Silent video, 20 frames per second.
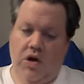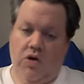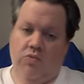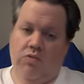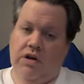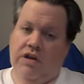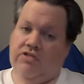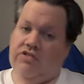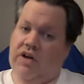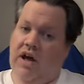
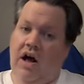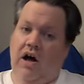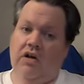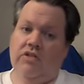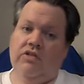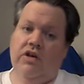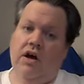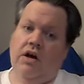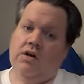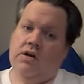which I'll
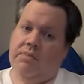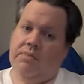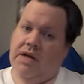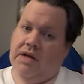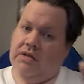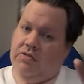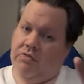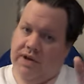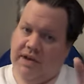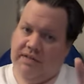talk
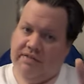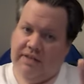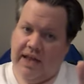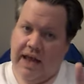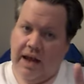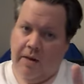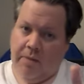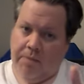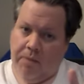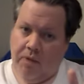about the rest of
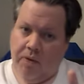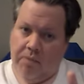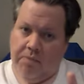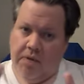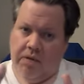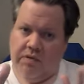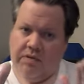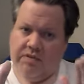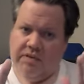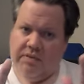the Airport
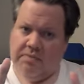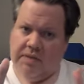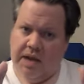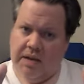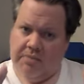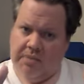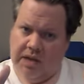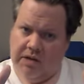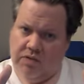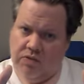movie
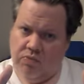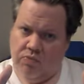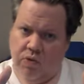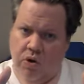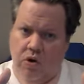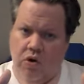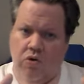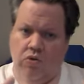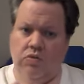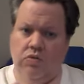sometime down the
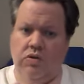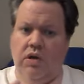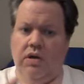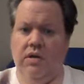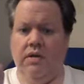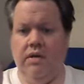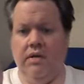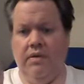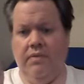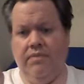road,
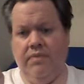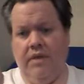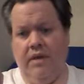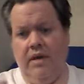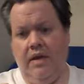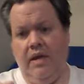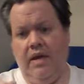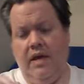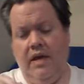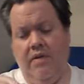
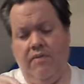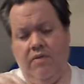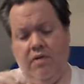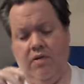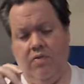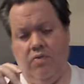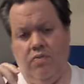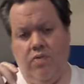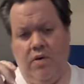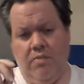if
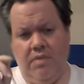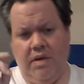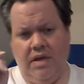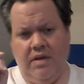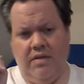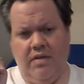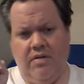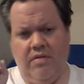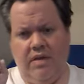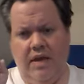you want me
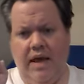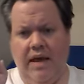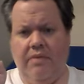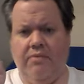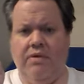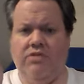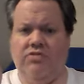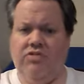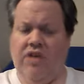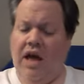to do that,
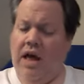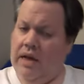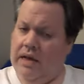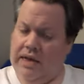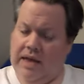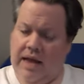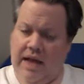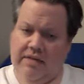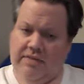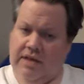which, in
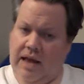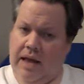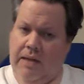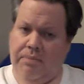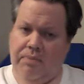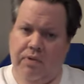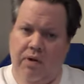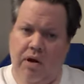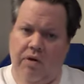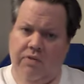case, I
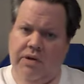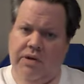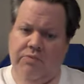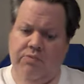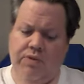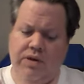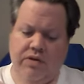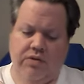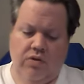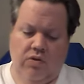probably
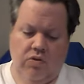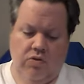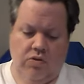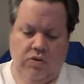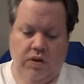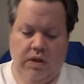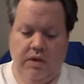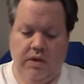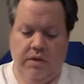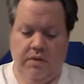
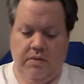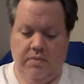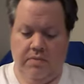will. Uh,